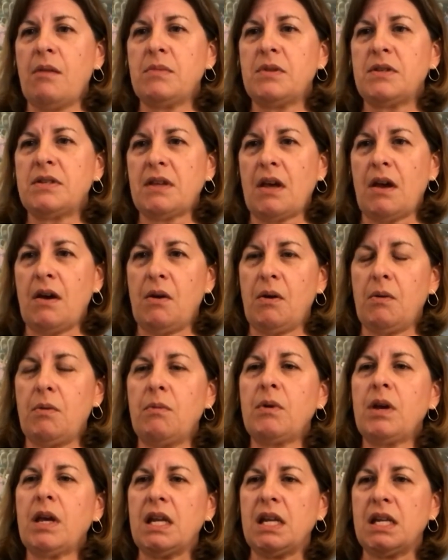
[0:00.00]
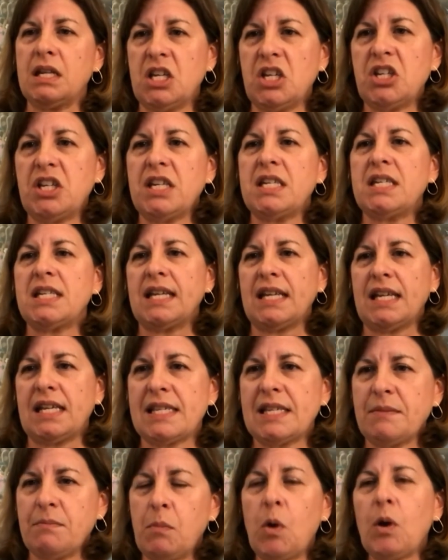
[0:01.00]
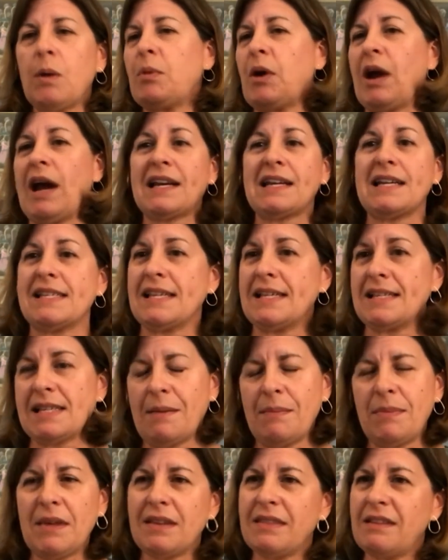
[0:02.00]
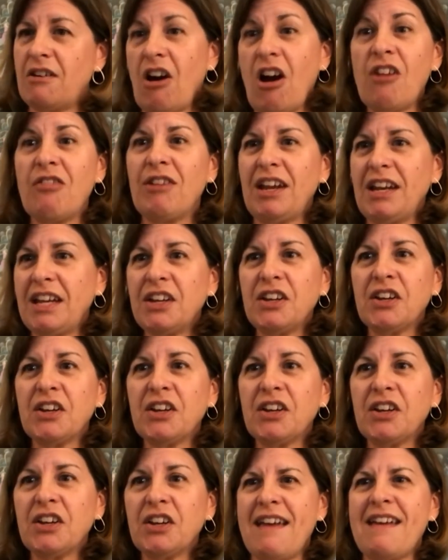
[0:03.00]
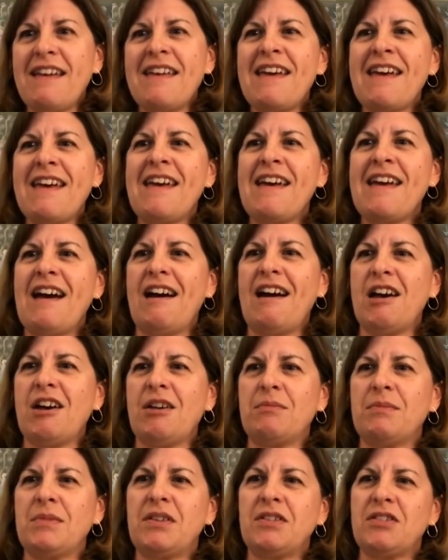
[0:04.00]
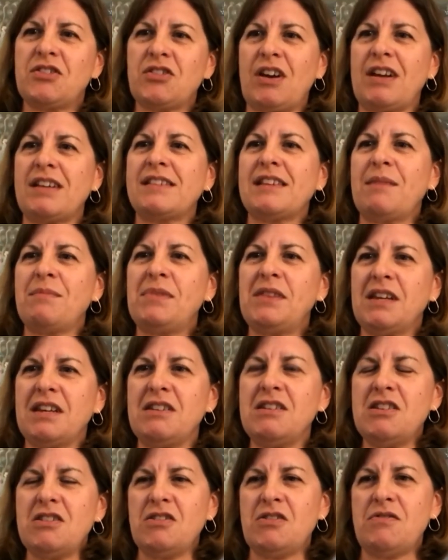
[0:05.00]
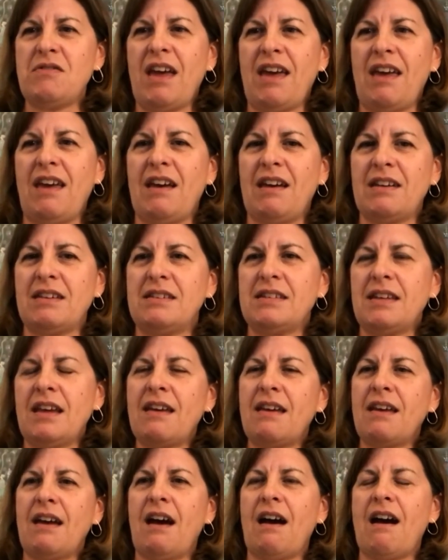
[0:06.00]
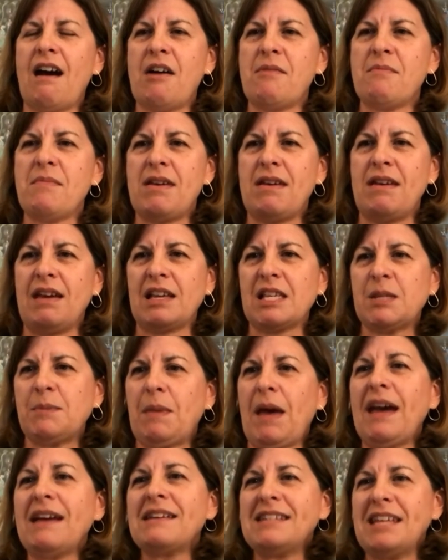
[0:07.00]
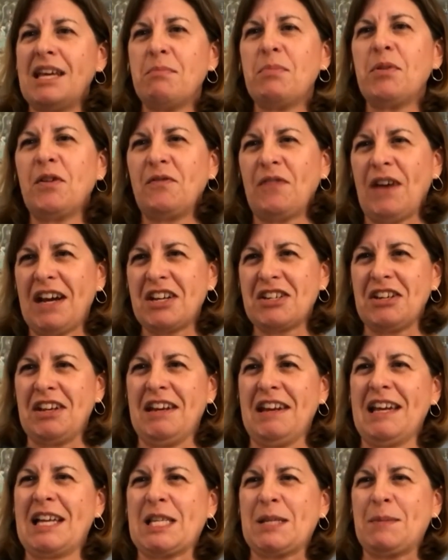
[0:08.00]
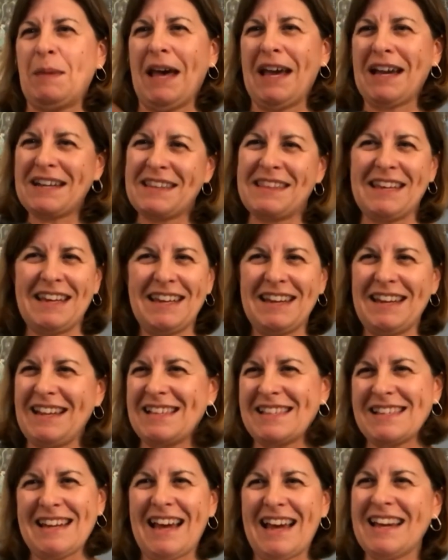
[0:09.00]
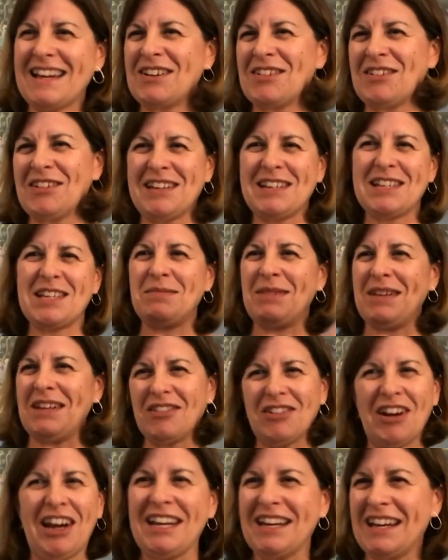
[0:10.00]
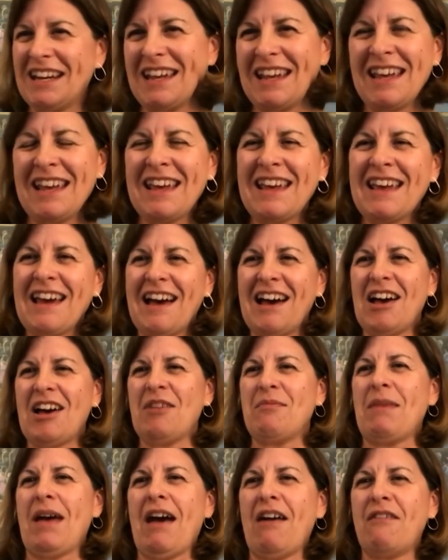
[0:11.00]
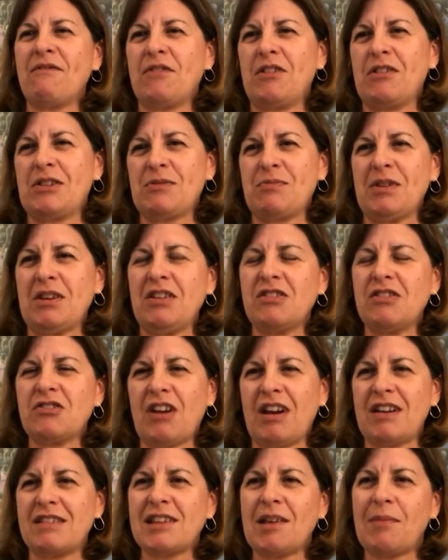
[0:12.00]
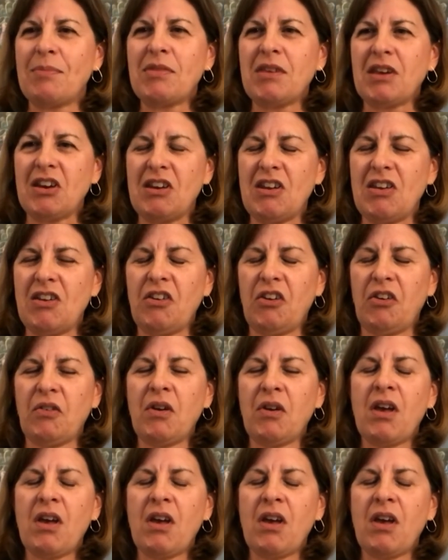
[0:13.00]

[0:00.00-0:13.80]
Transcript: So in addition to getting some more practice at something they're already good at, try something new, and expect imperfection. Expect that it's not going to be great at first when you try something new,